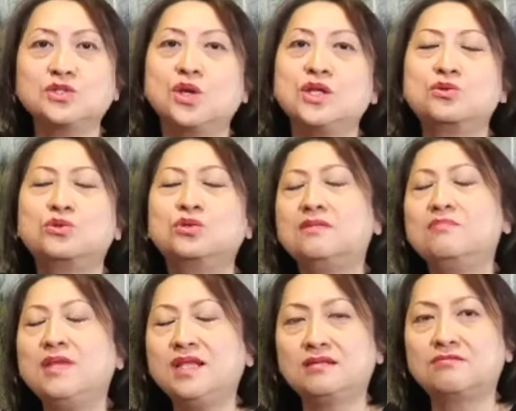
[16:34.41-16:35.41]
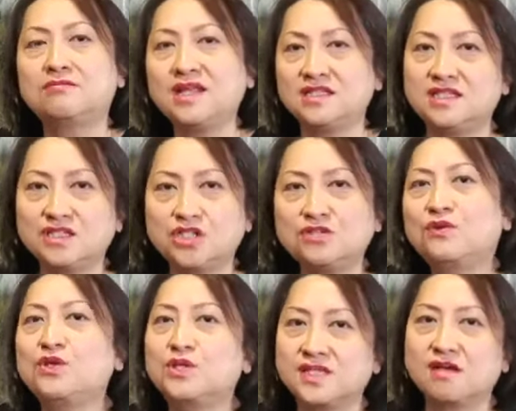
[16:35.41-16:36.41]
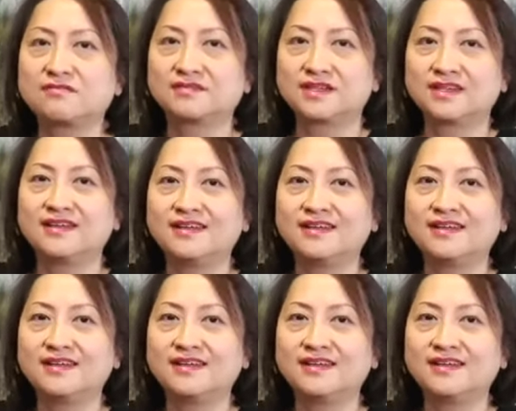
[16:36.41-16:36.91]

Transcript: That's why you couldn't make the right decision for yourself.